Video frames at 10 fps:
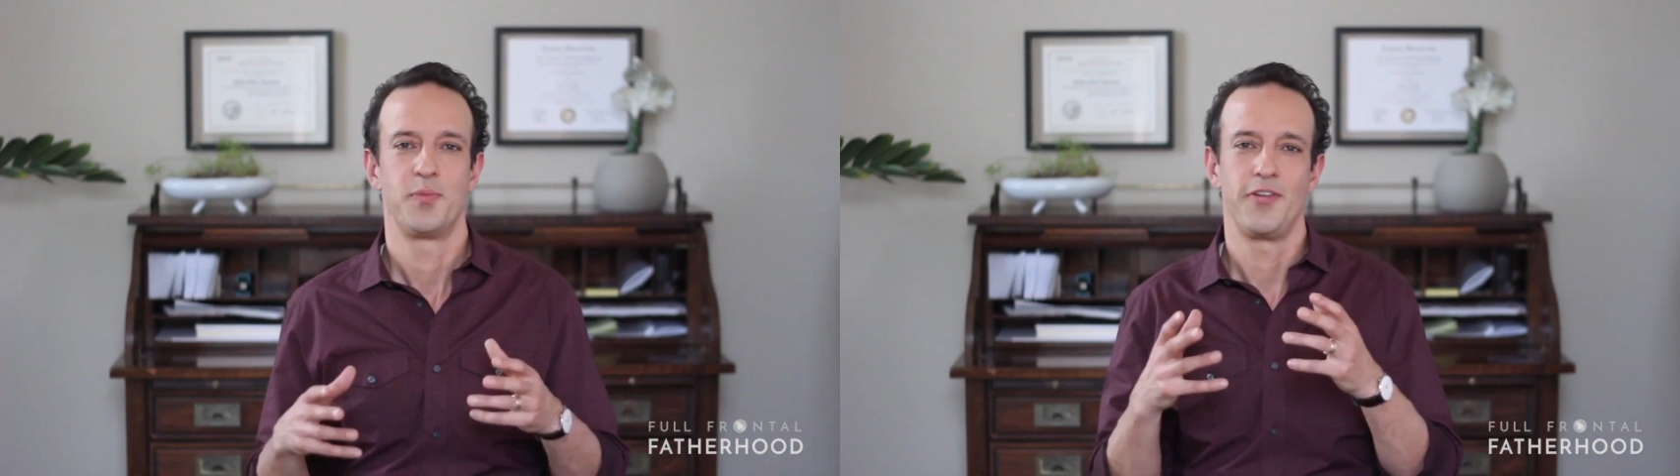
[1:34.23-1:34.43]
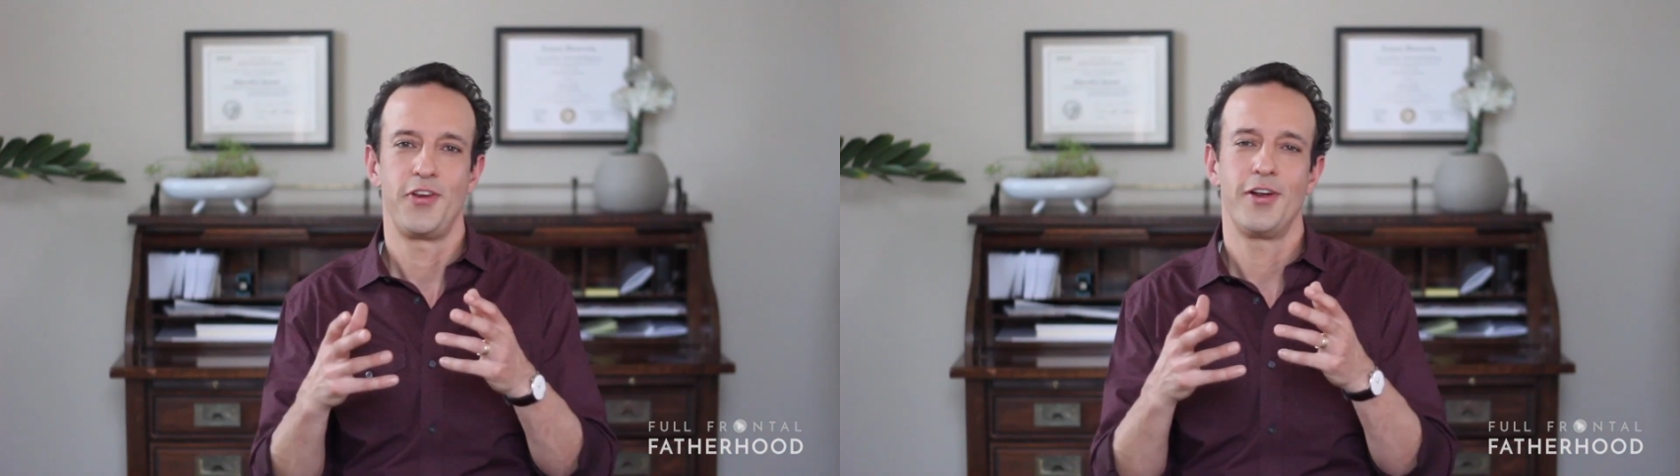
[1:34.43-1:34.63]

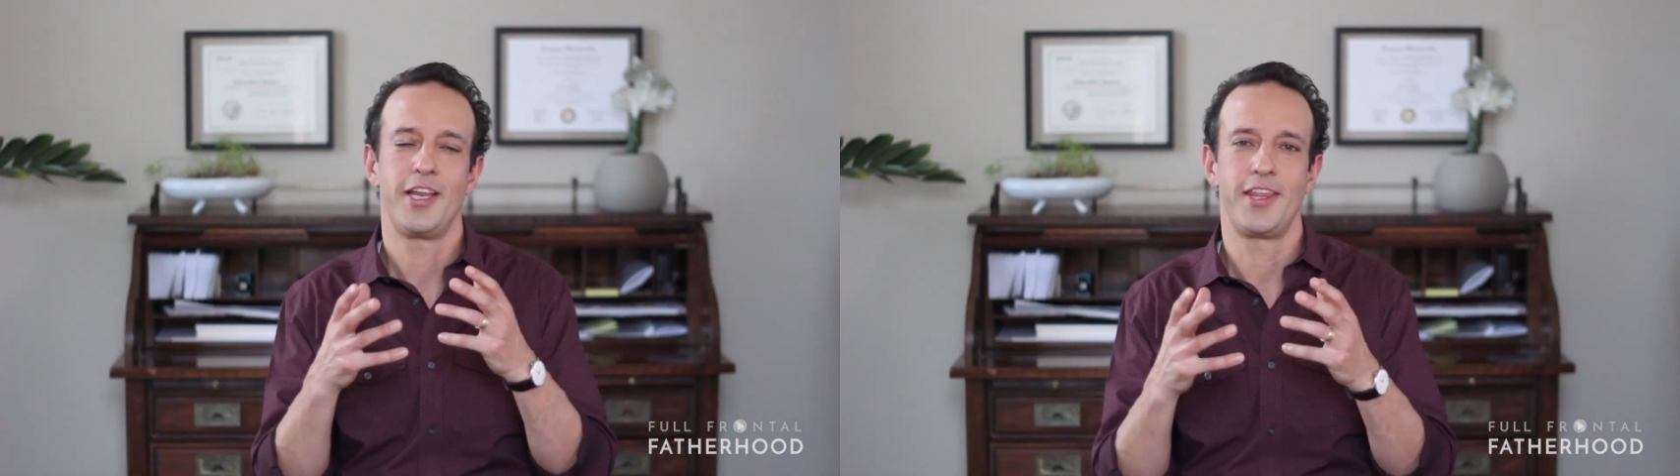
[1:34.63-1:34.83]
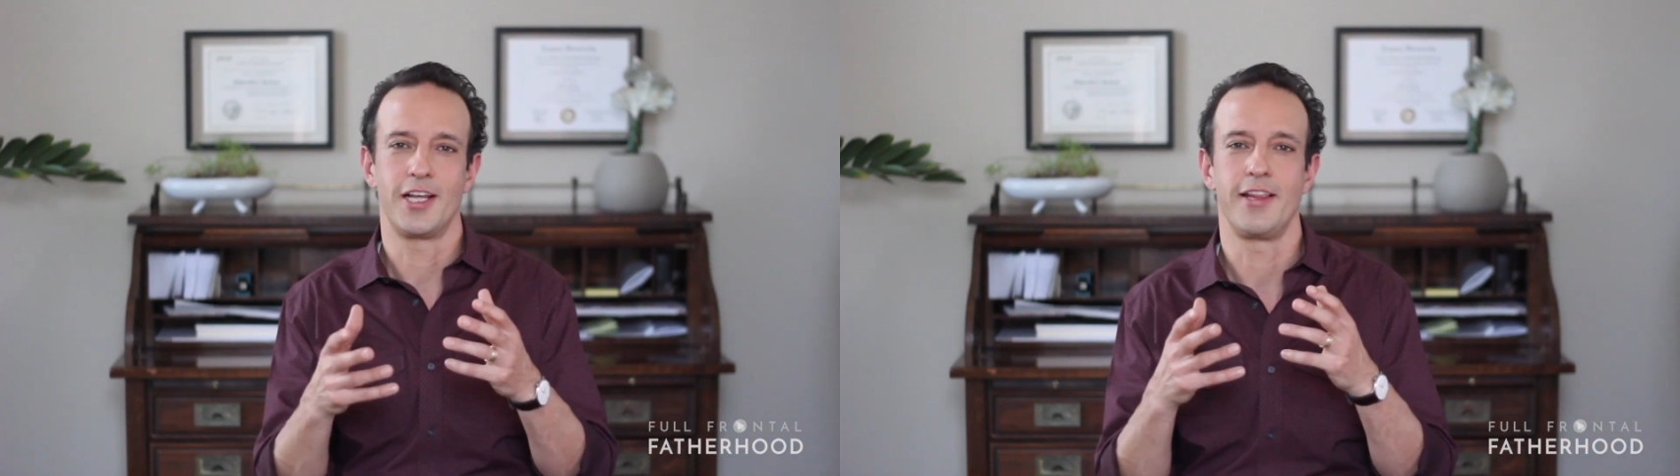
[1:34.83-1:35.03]
But if you're
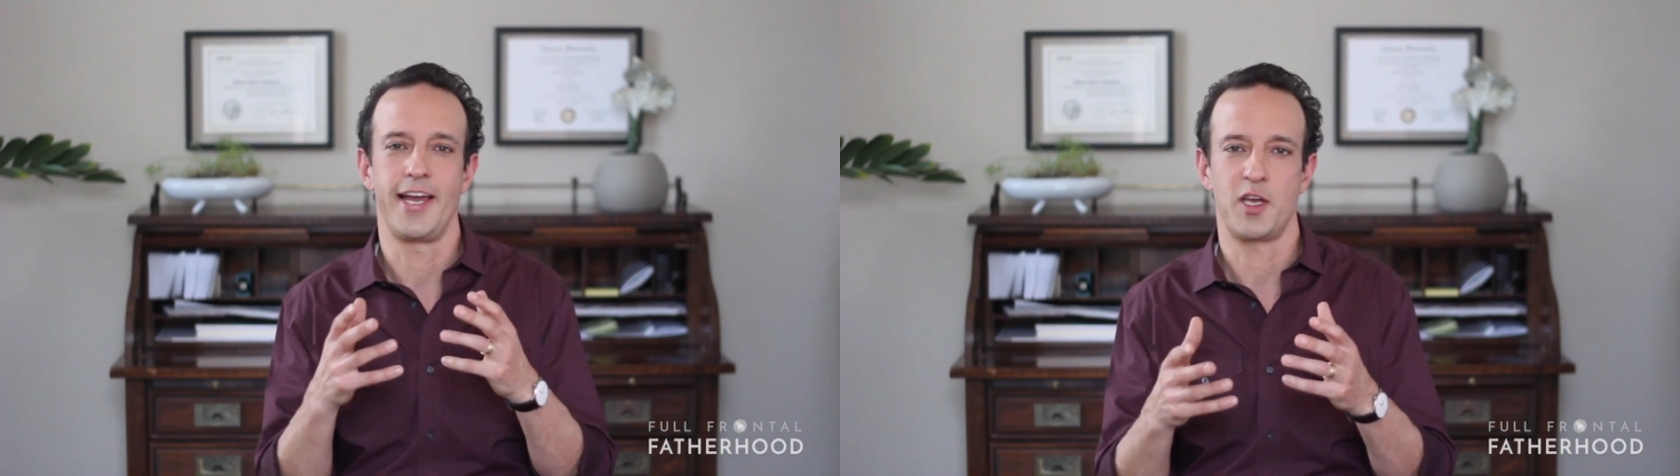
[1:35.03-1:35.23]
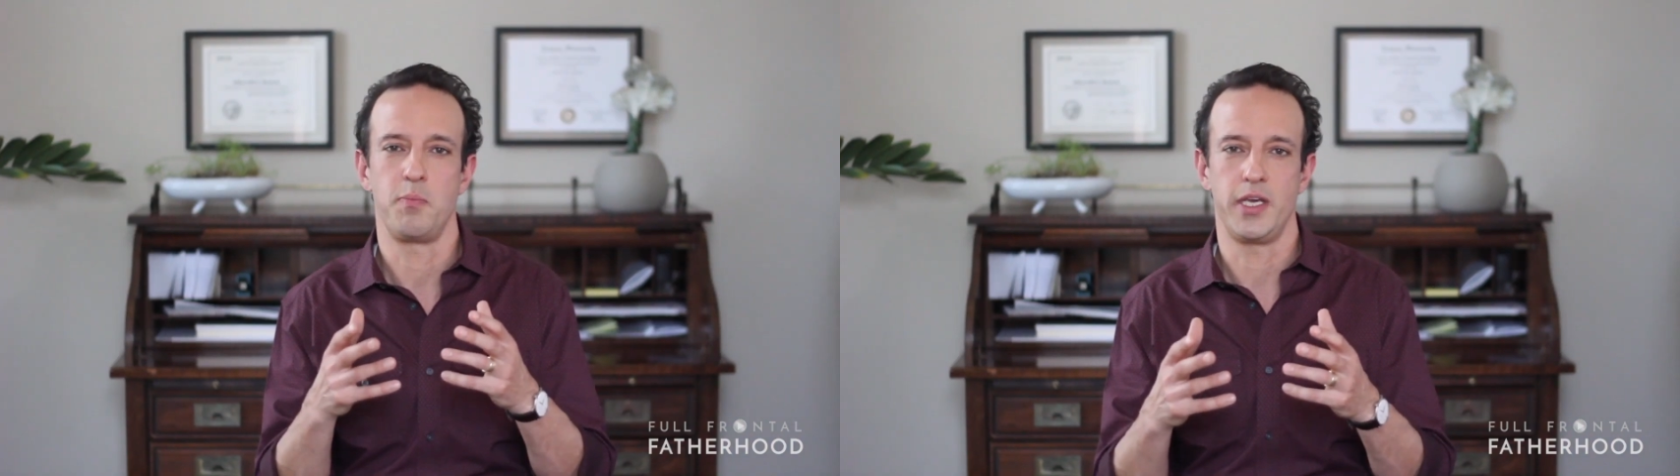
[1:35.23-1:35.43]
anything
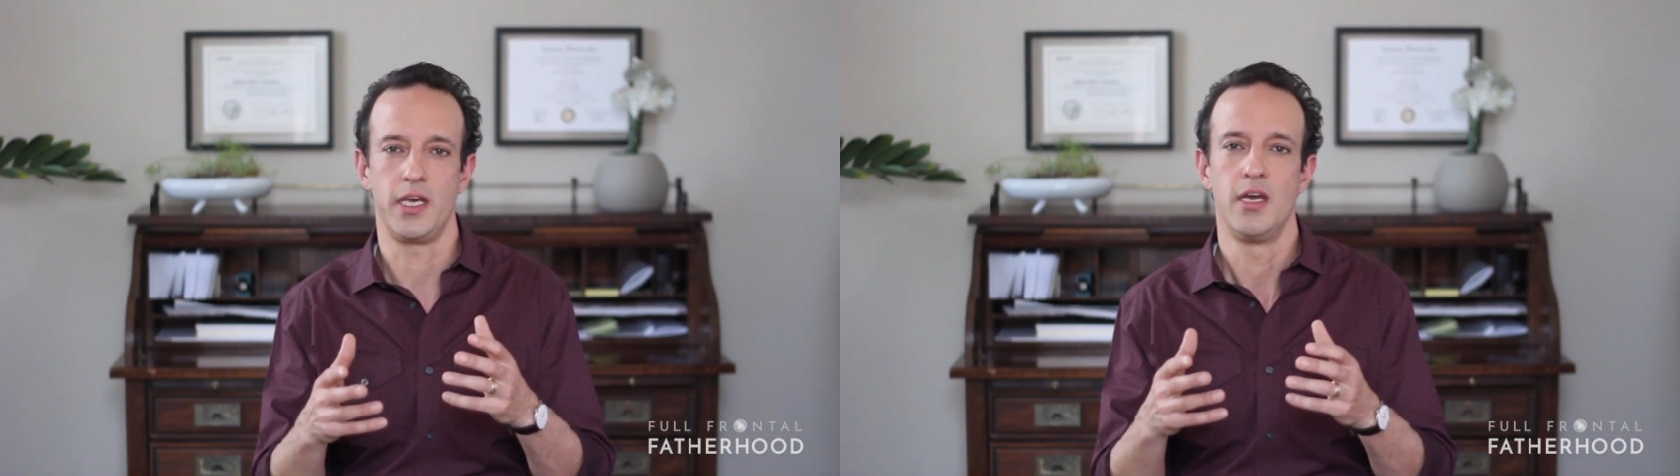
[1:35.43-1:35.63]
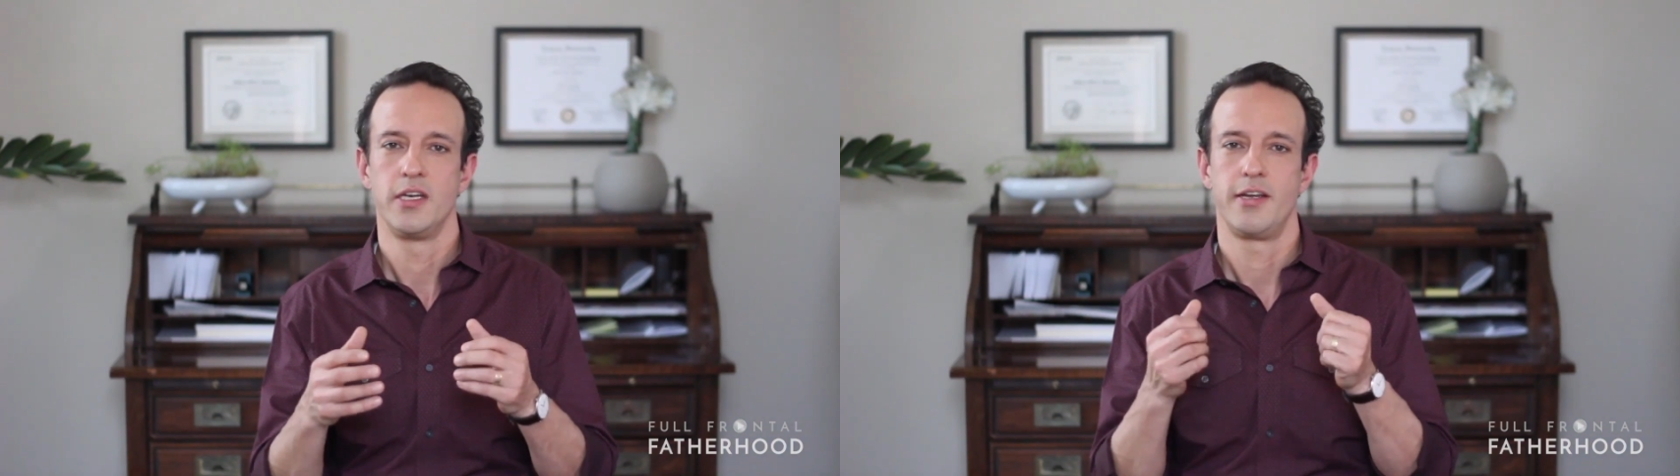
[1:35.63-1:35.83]
like me,